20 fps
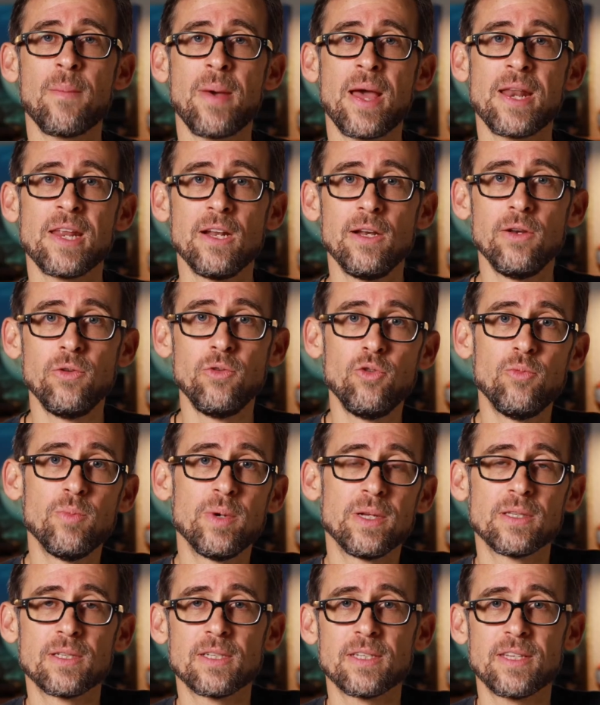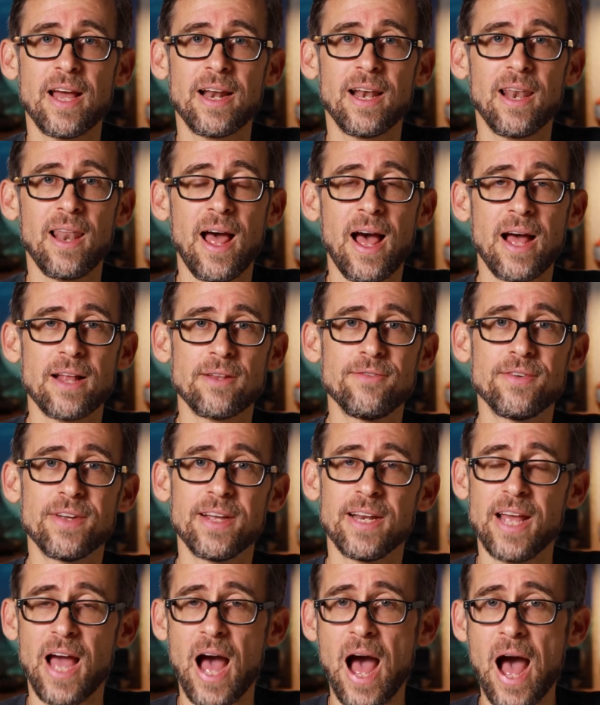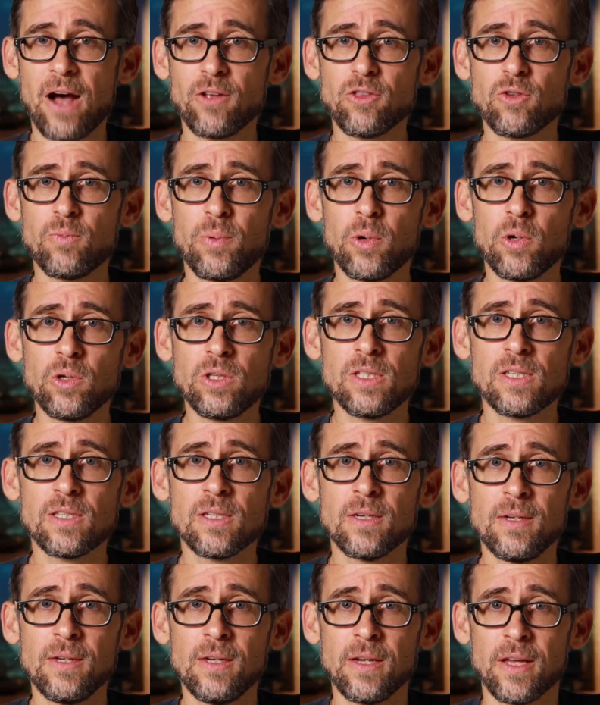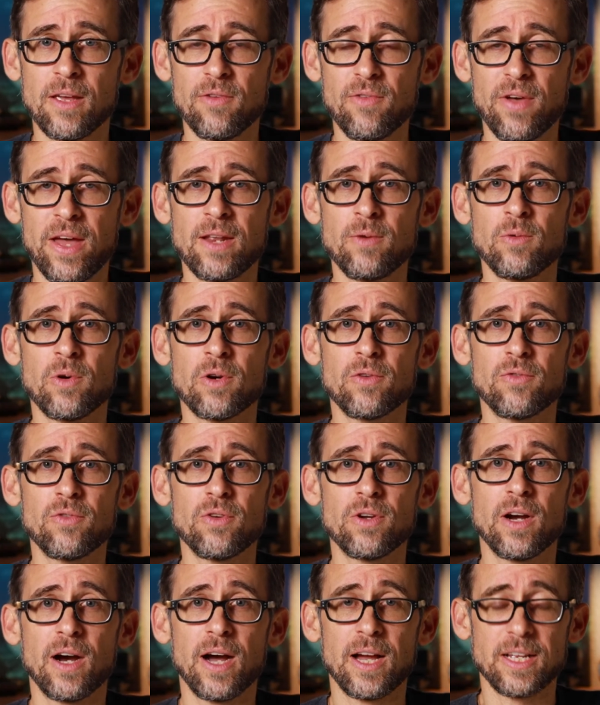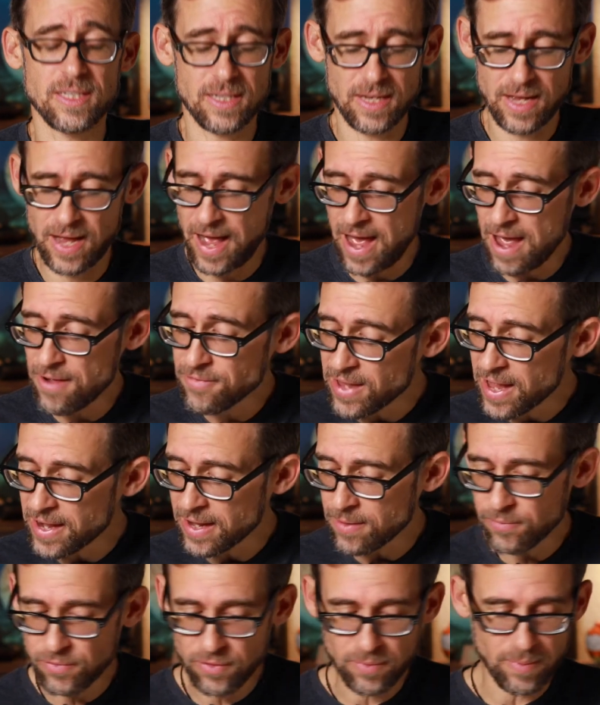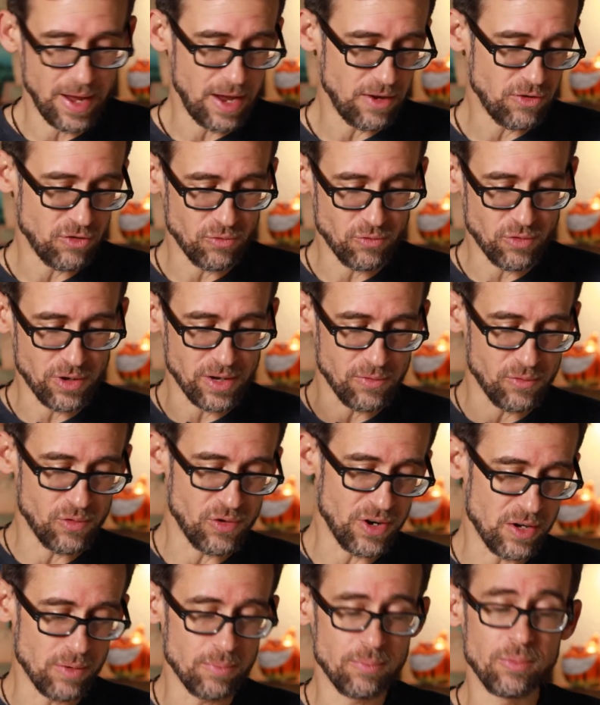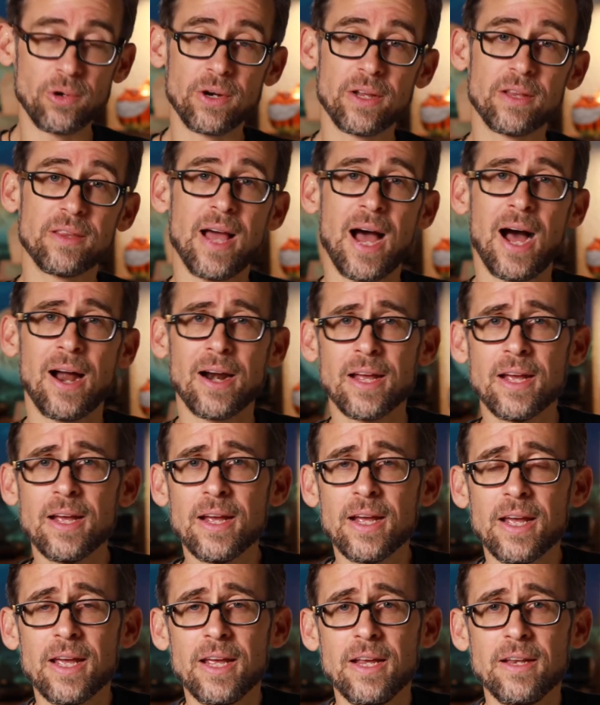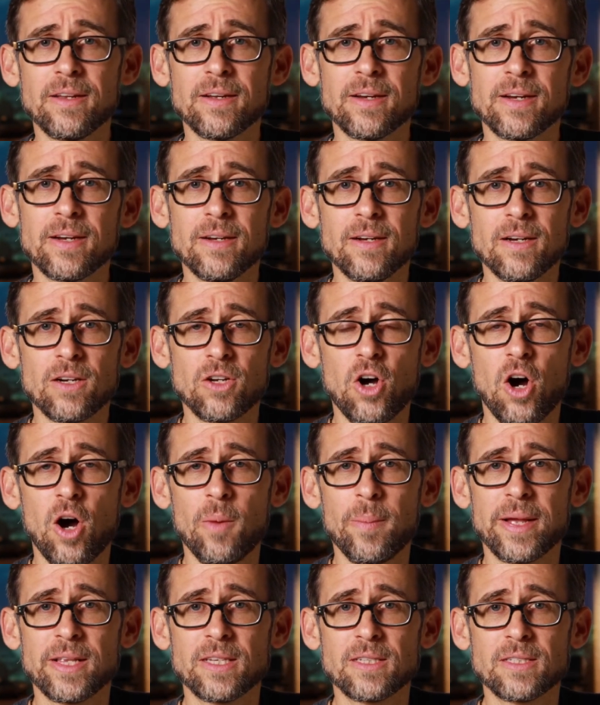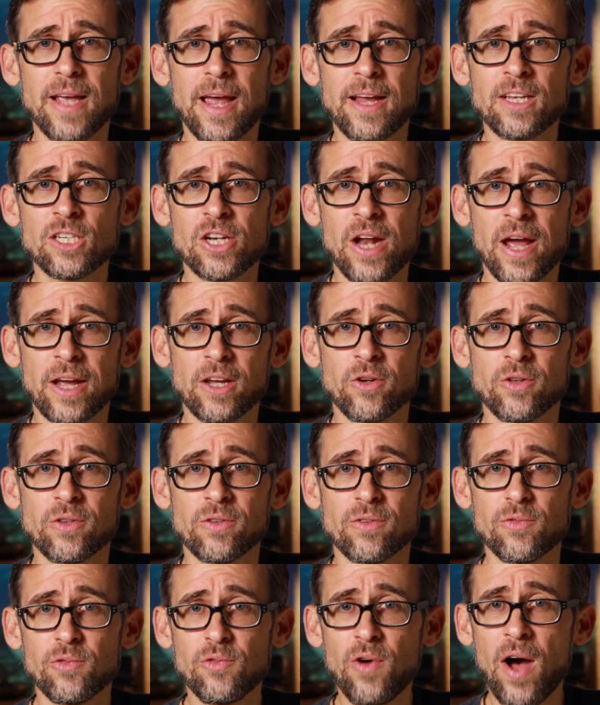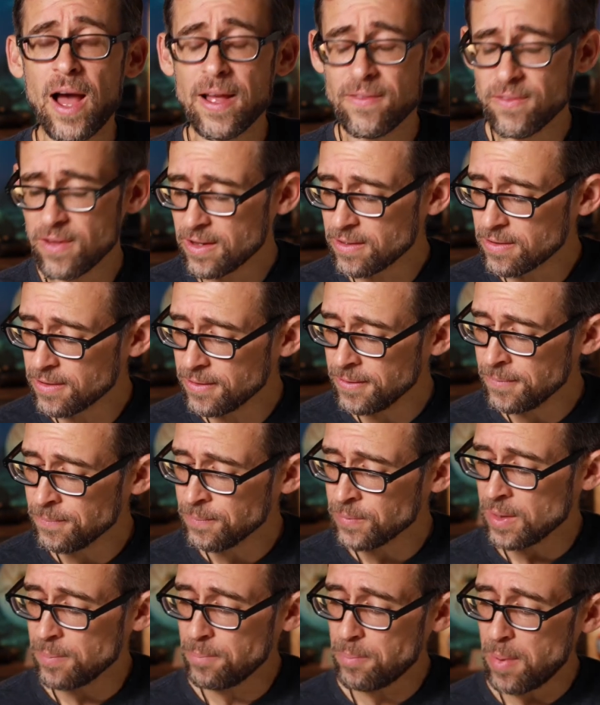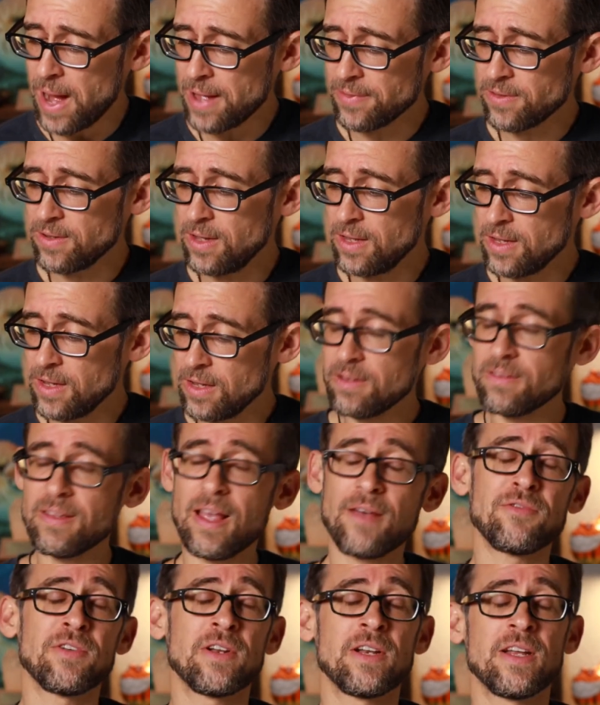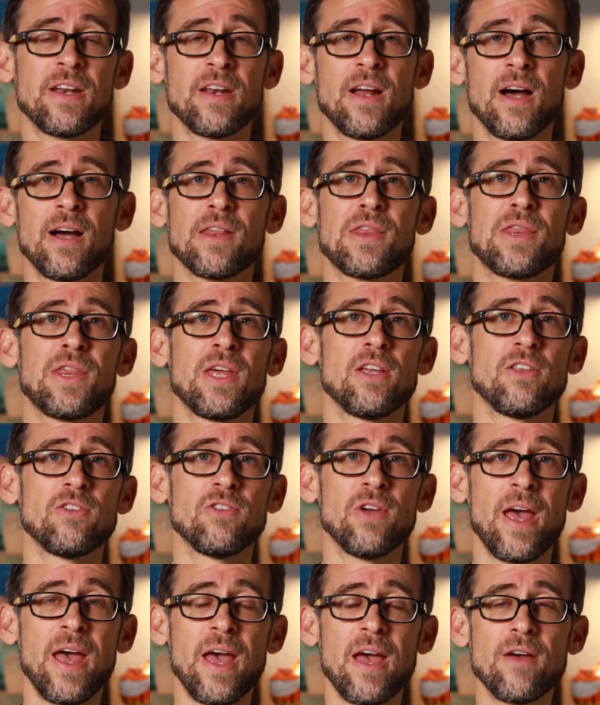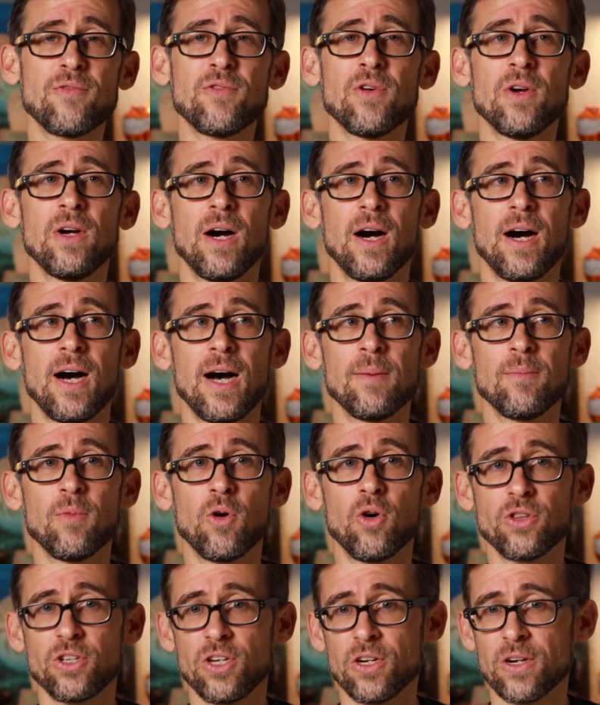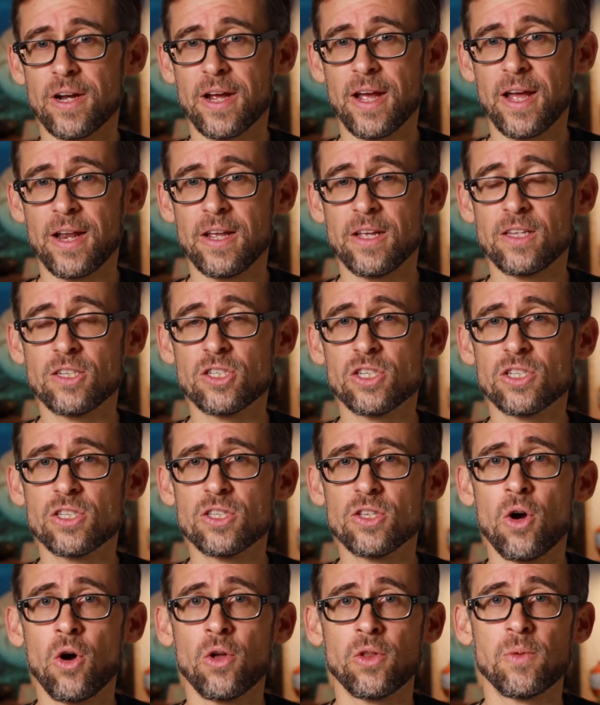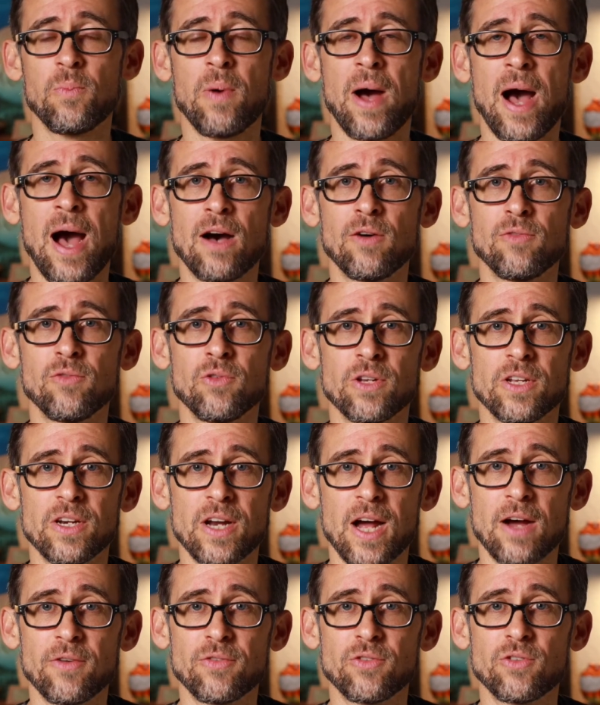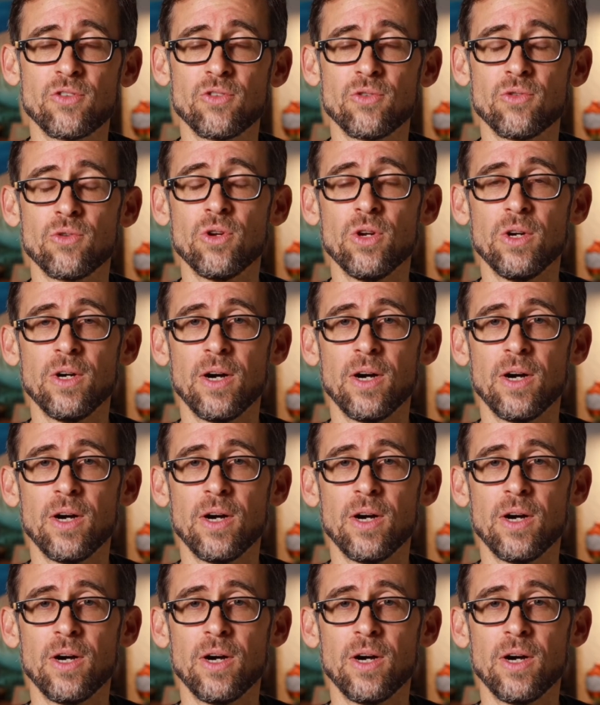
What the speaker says: many lumens that light really outputs. If any one of you guys have that information, feel free to put it down in the comment section. I couldn't find it, but it is definitely a nice thing to have. On the other hand, it's just not powerful enough to